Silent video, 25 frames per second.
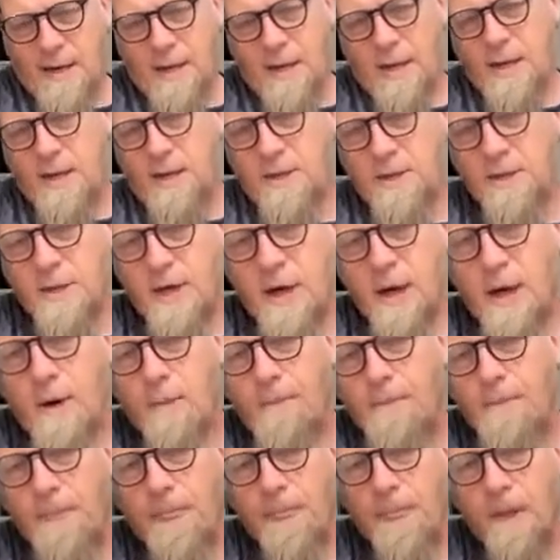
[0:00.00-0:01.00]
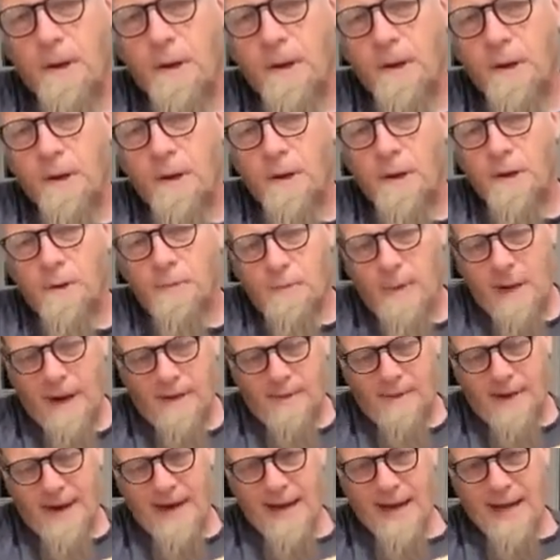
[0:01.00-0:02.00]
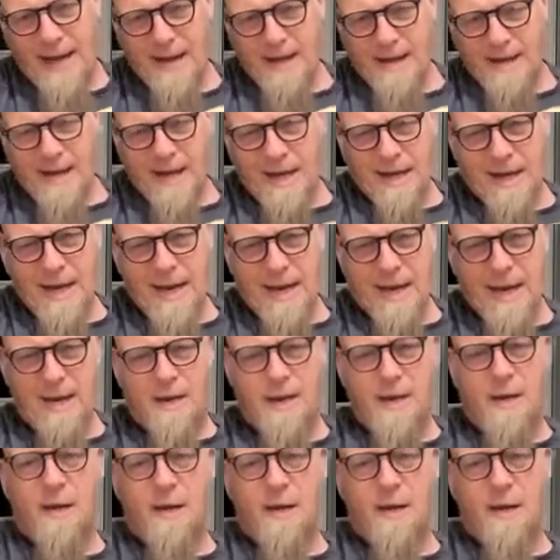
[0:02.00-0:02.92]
And so my right hand technique